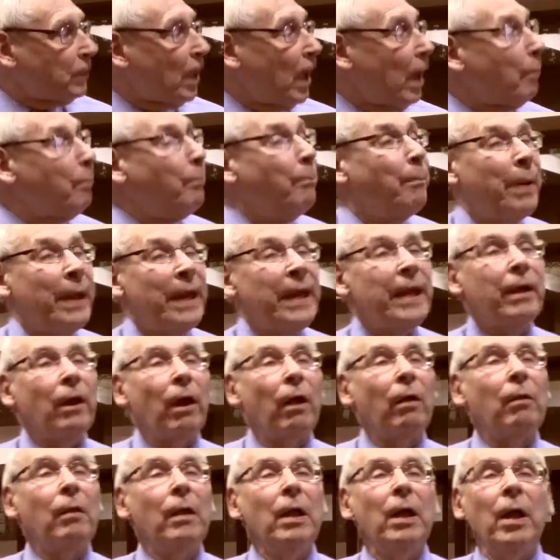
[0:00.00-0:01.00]

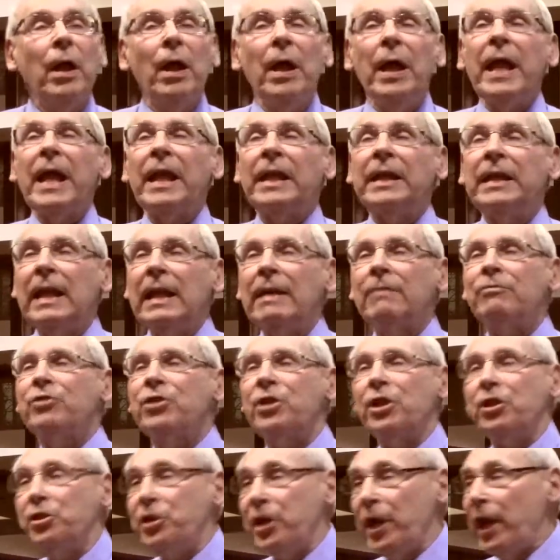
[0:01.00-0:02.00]
appeal, it gives
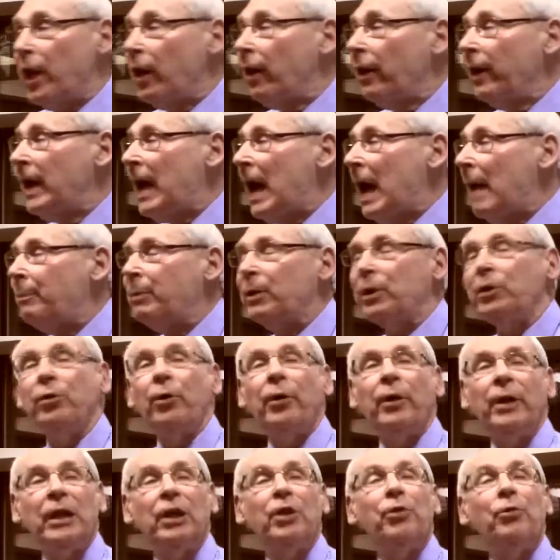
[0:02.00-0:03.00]
the chair an
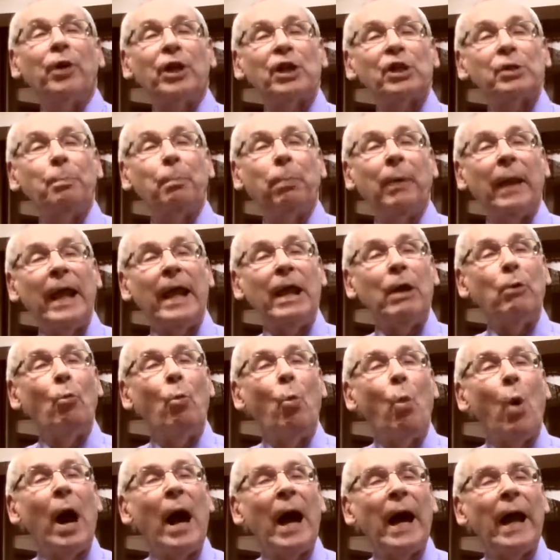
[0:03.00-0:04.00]
opportunity to explain
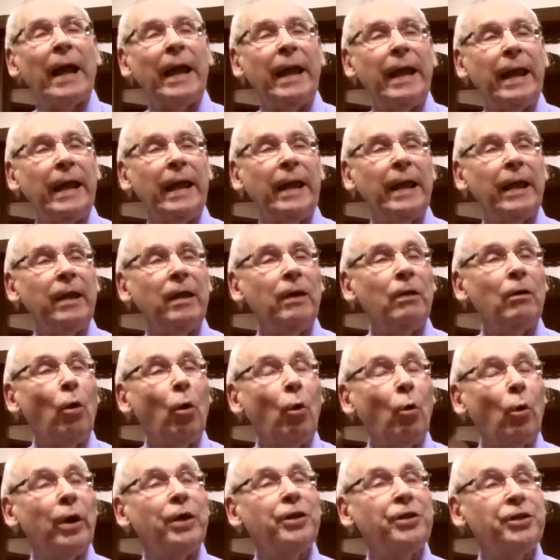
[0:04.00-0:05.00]
why he
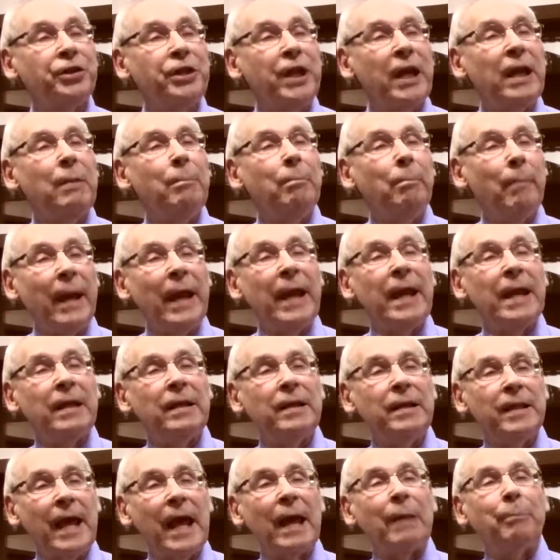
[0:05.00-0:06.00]
or she
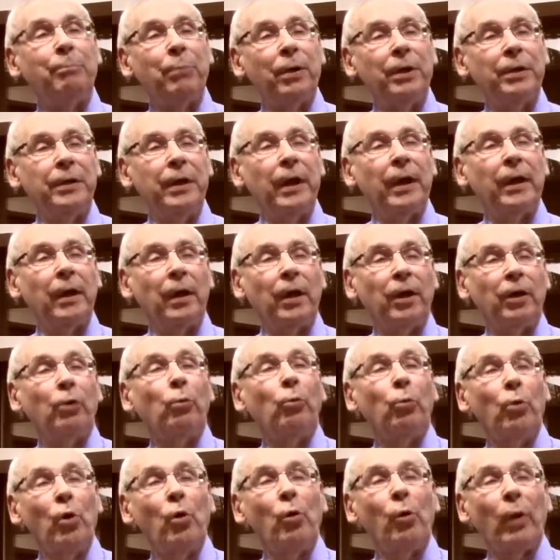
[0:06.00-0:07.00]
made that particular
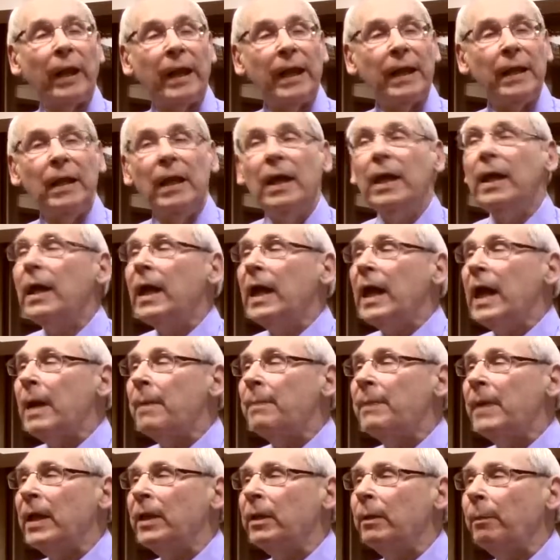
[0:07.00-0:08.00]
ruling,
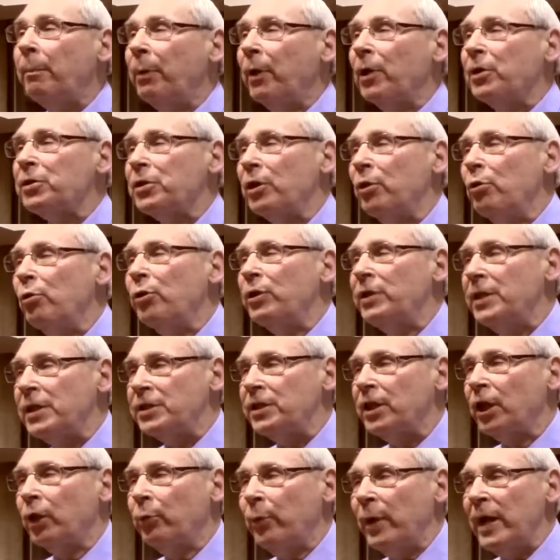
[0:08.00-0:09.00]
and then the person who
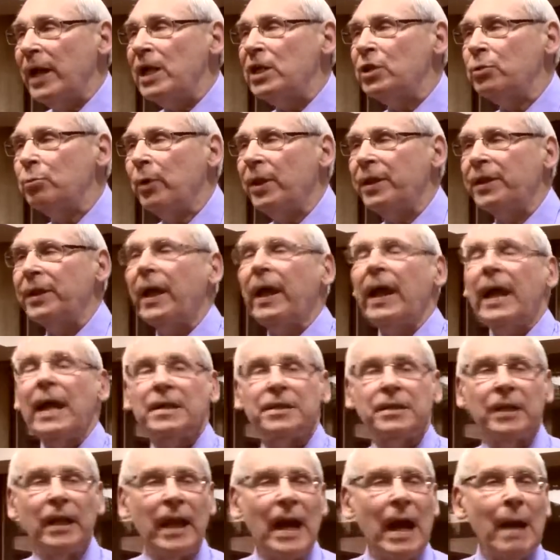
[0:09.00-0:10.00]
disagrees with it
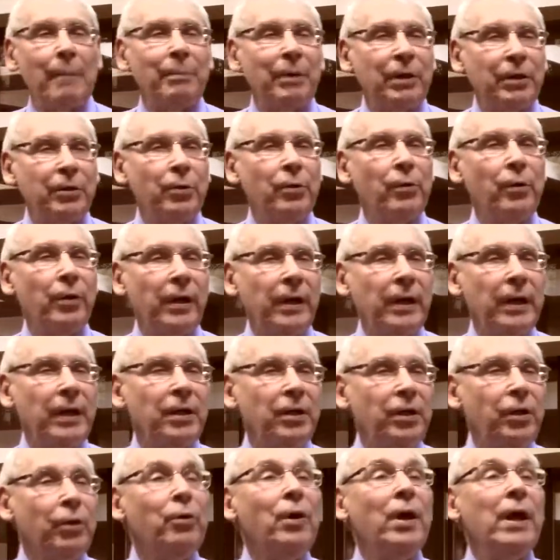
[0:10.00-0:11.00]
has an opportunity
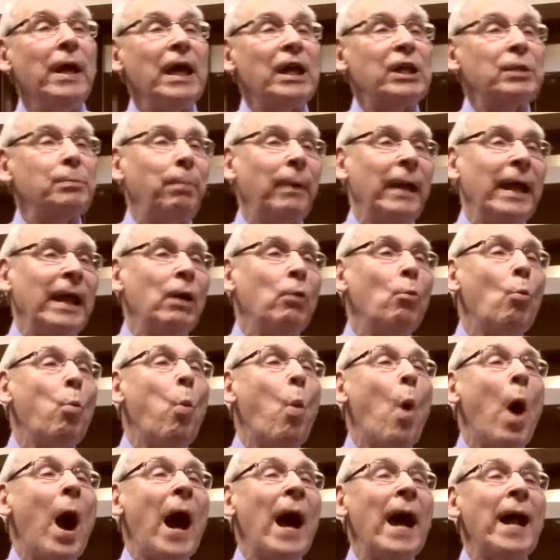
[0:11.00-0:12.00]
to explain
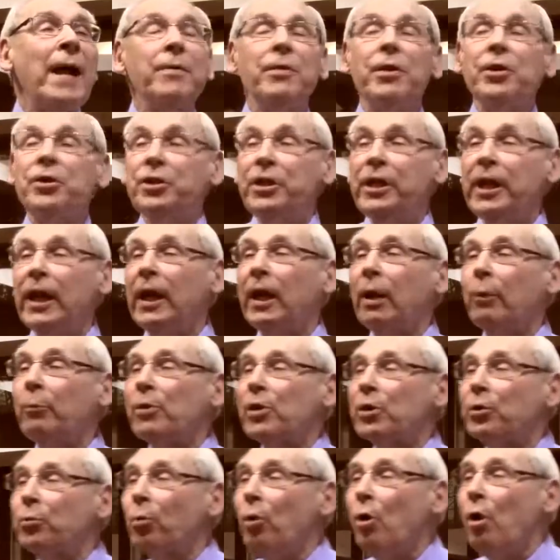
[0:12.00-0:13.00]
why the chair
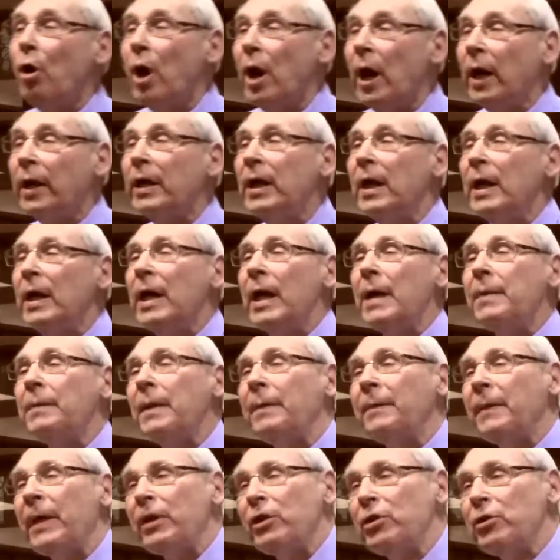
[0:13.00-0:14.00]
was wrong, and
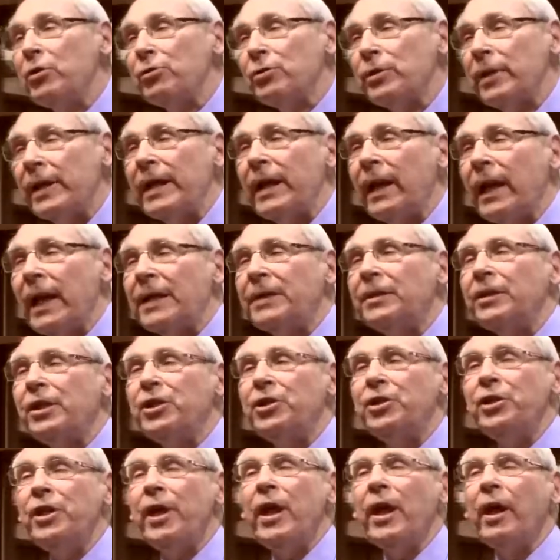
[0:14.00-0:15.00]
then they usually let the
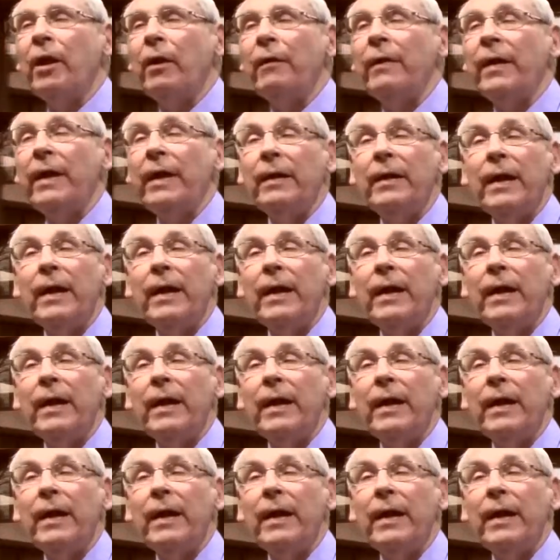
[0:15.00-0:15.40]
chair